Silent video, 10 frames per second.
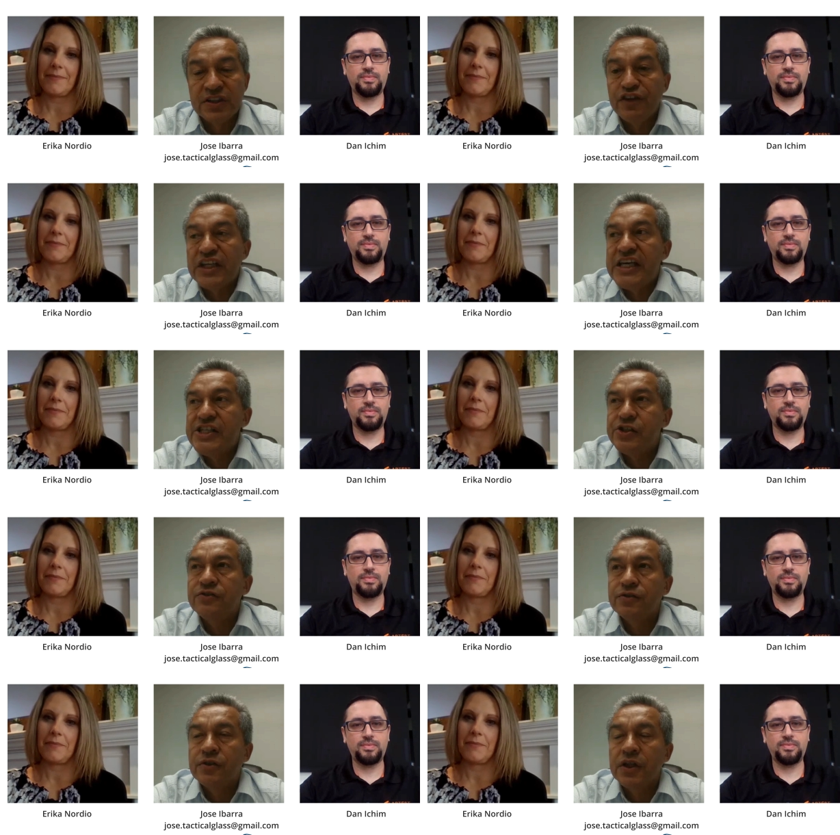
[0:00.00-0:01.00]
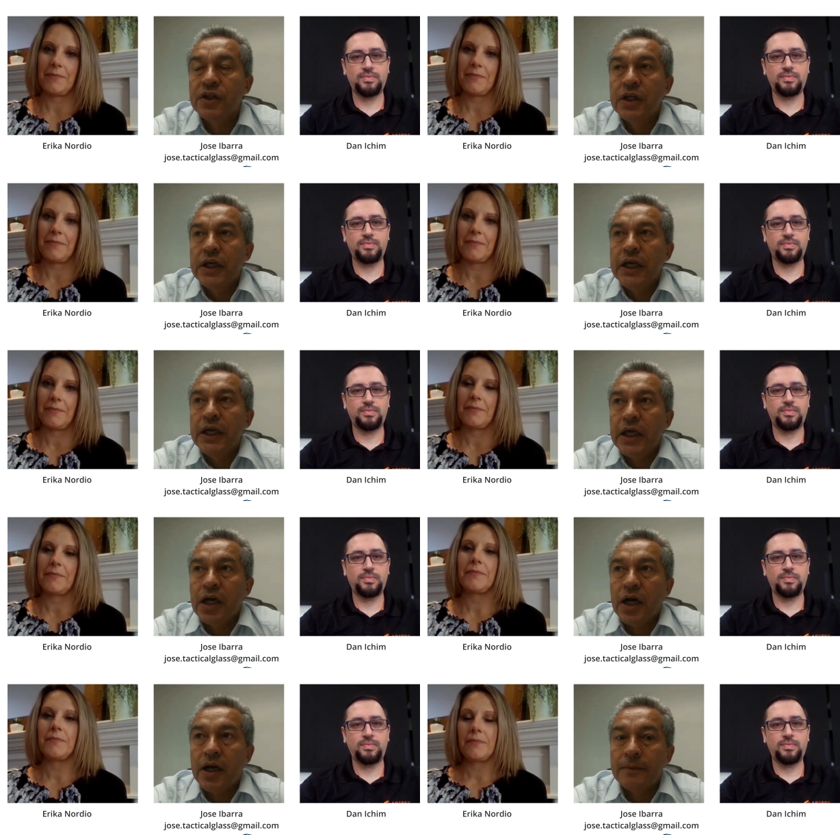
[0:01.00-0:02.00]
Speaker 1: certifications, and
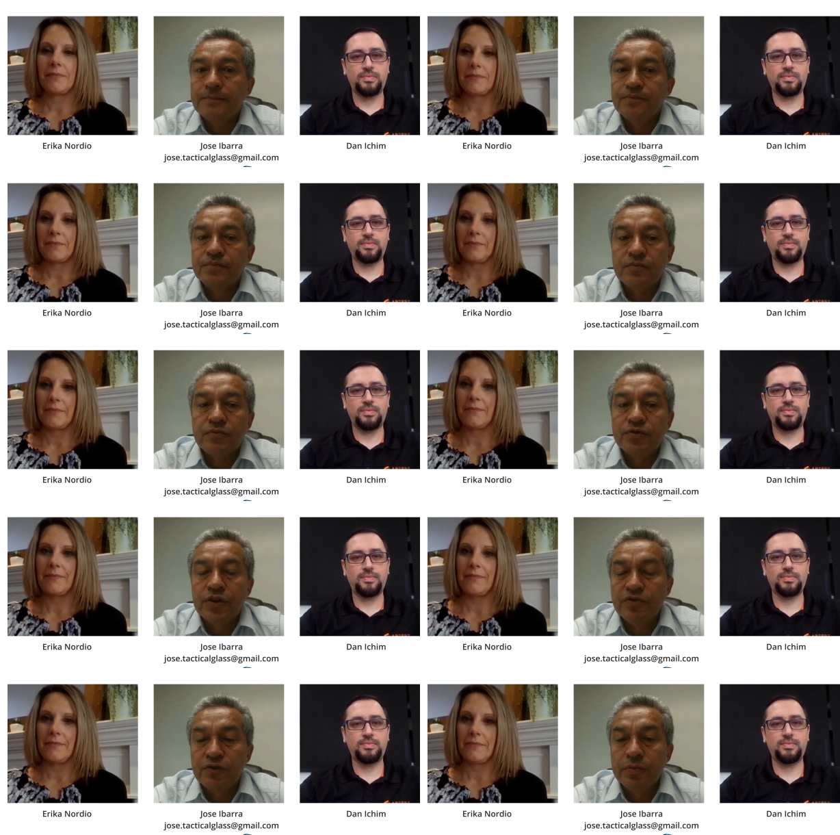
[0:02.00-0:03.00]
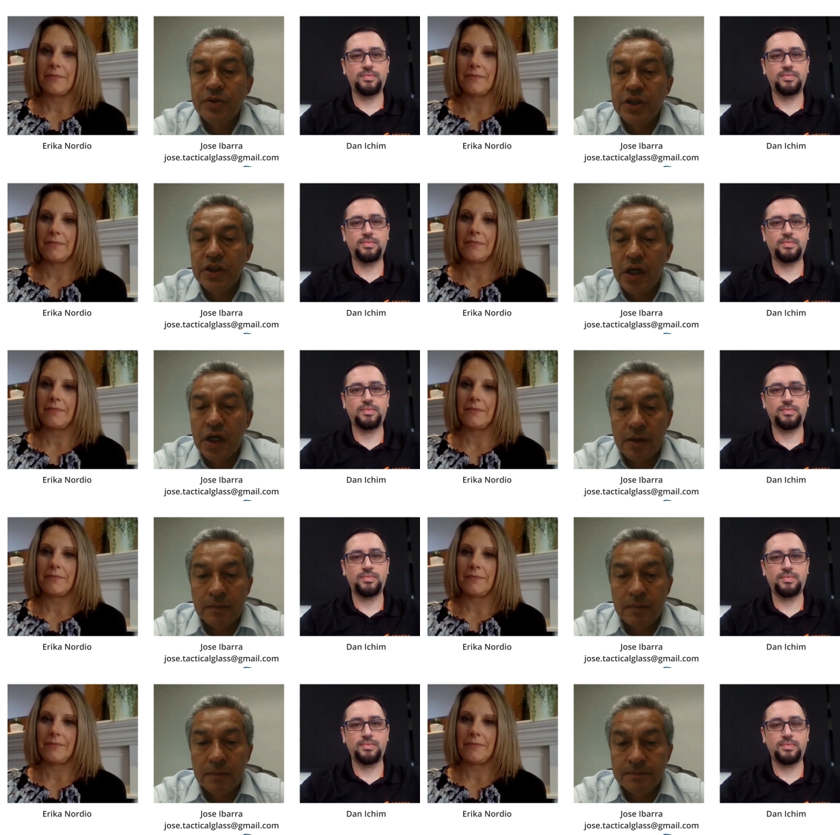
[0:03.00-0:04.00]
um, seems to be
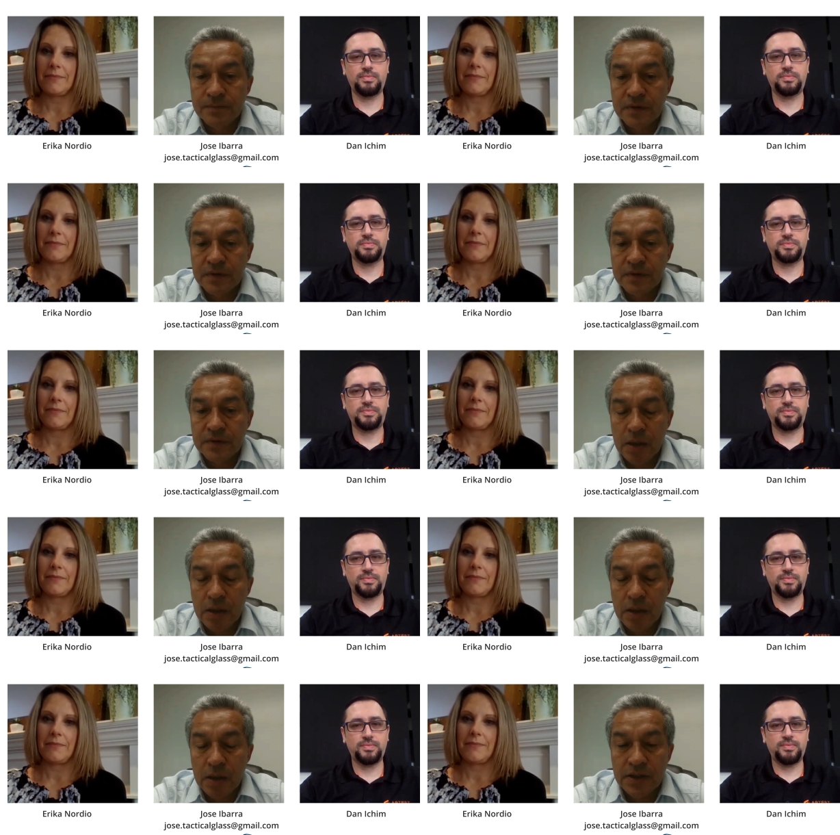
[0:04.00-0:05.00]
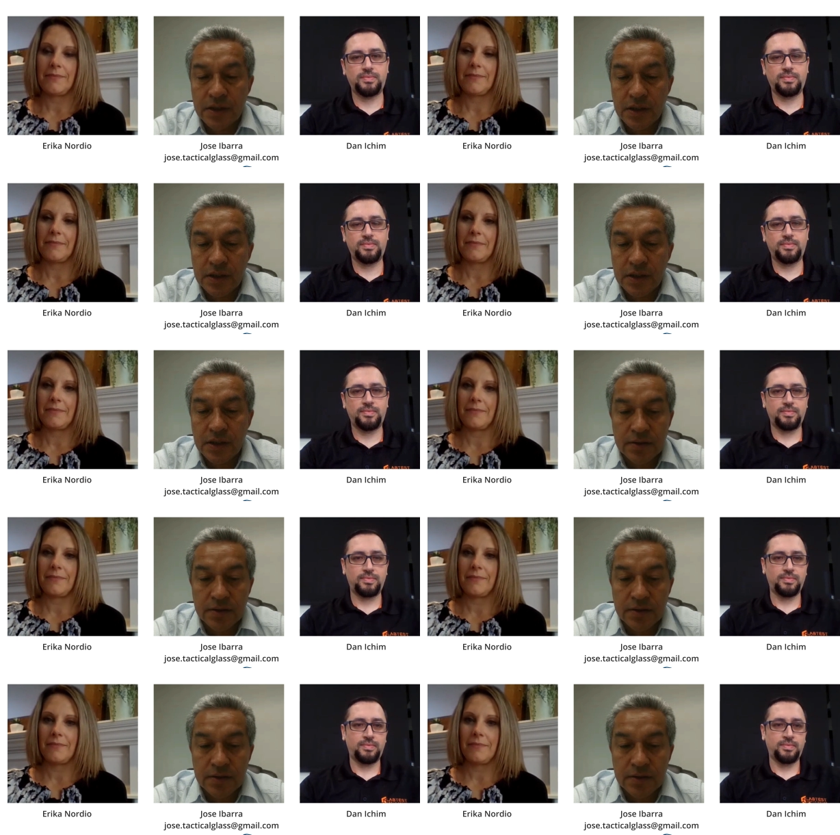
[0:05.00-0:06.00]
um,
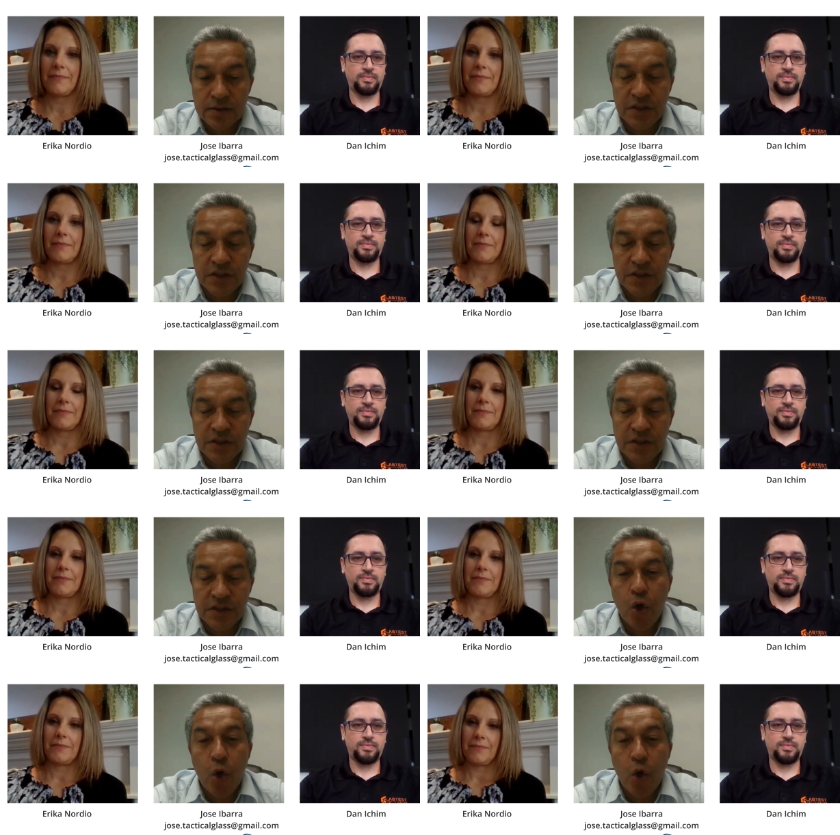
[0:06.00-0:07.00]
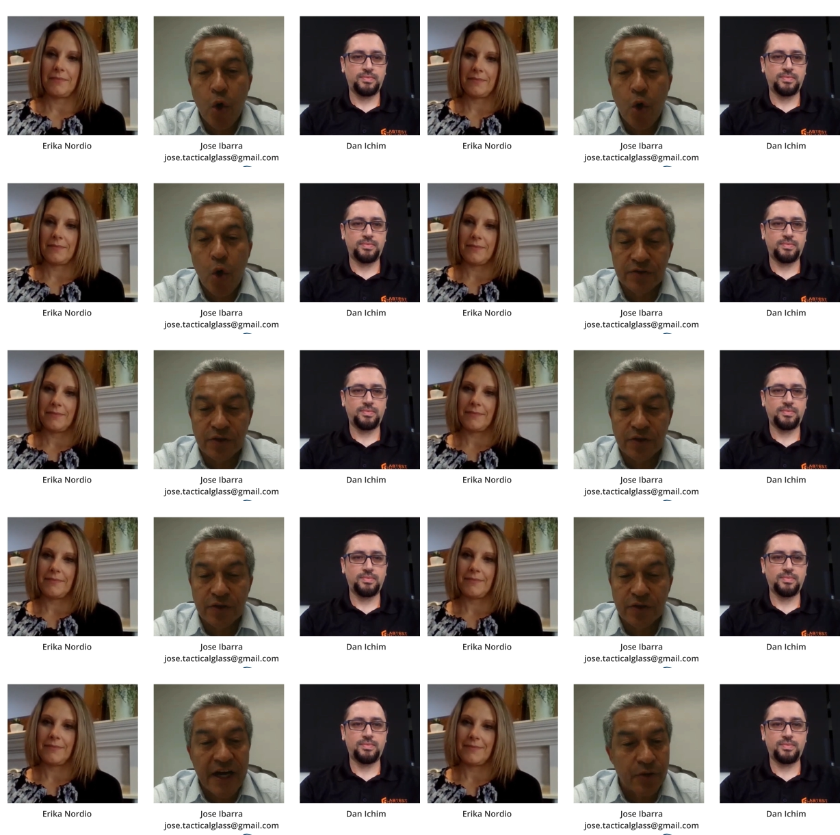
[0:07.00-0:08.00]
that this has been just on hold
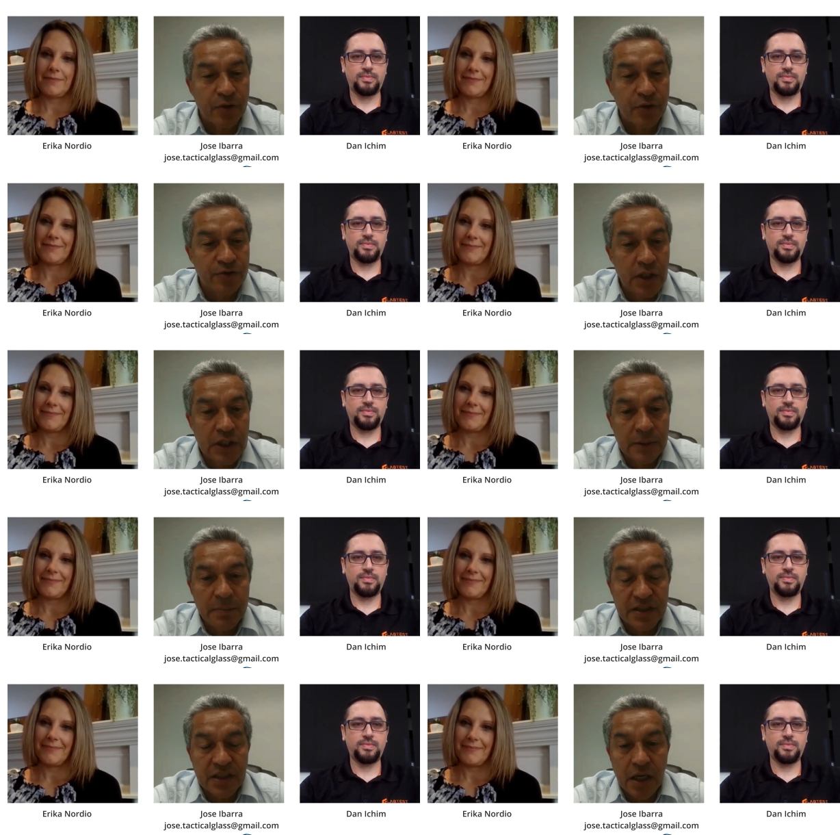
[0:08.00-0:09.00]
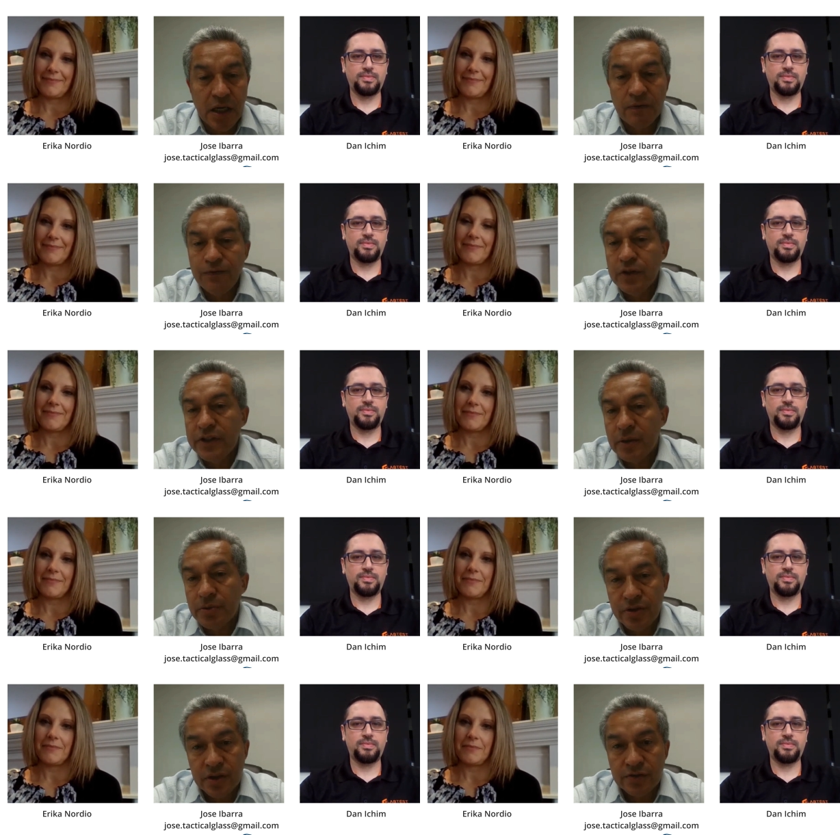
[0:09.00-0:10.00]
because of the virus. But
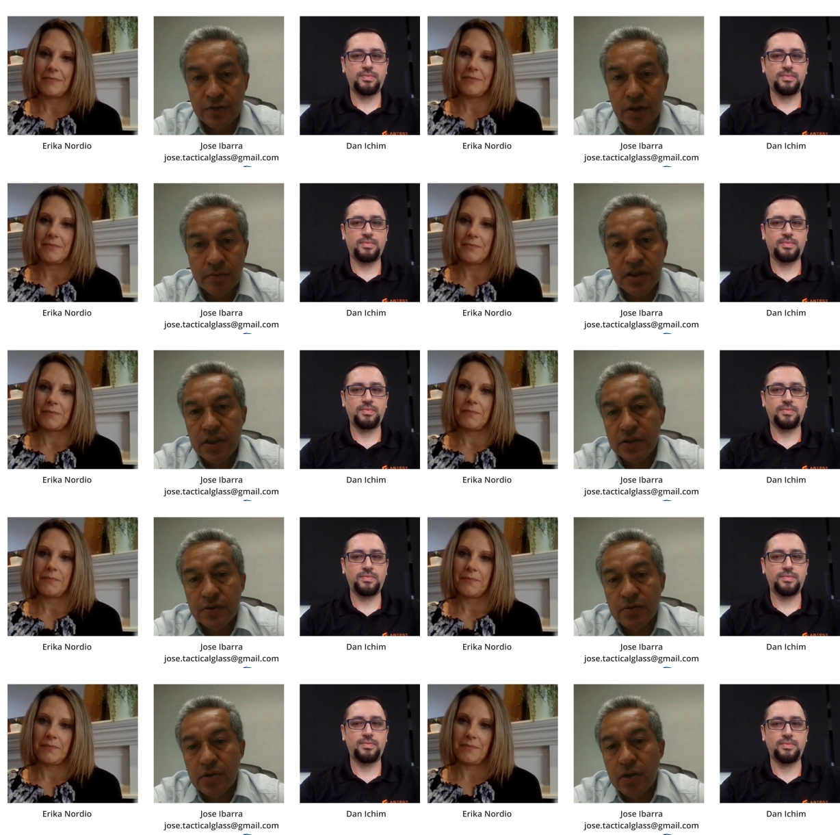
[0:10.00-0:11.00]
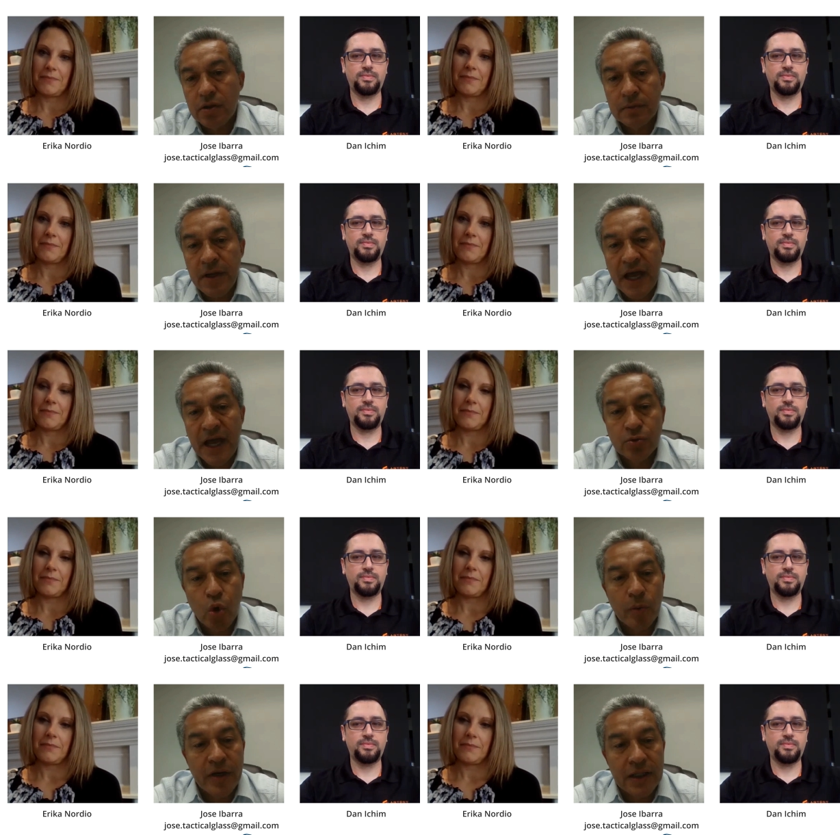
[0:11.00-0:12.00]
hopefully, everything is going to be you know back to
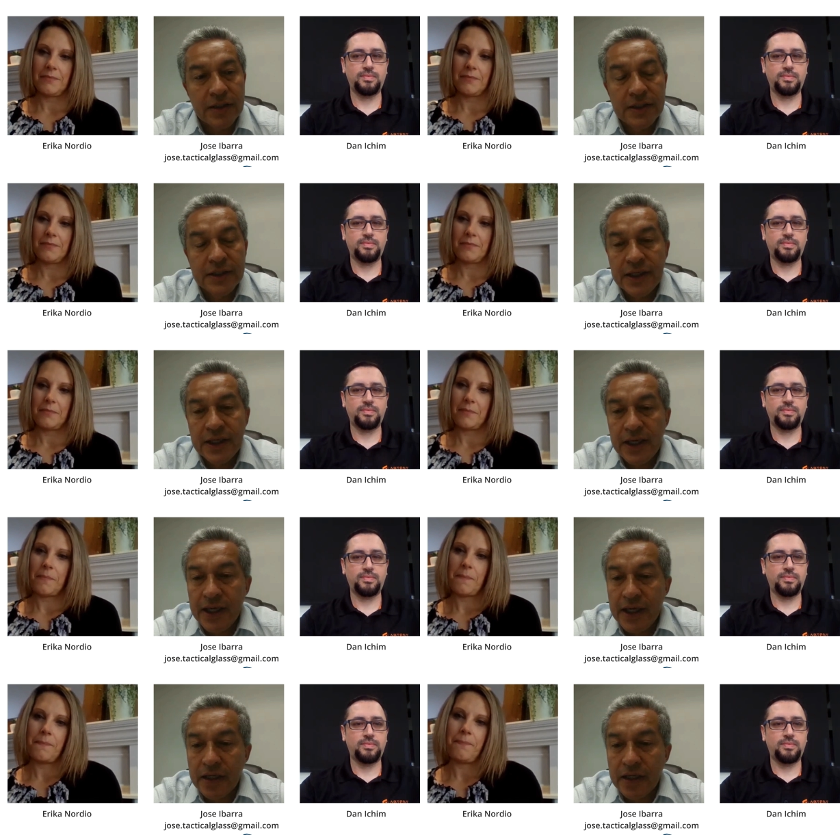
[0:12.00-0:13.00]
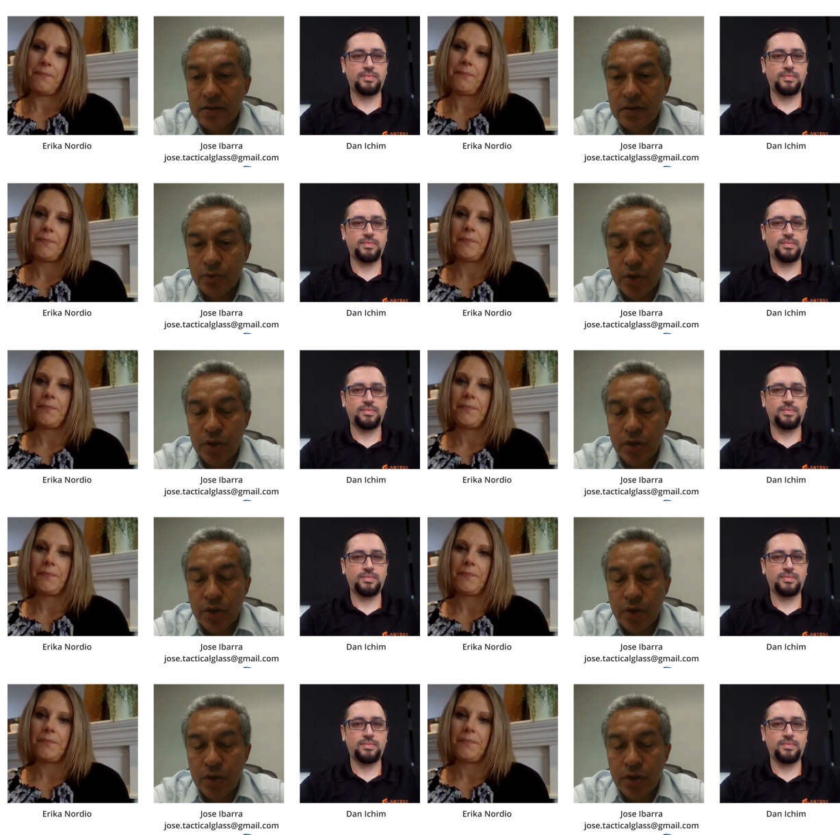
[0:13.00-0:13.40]
normal, and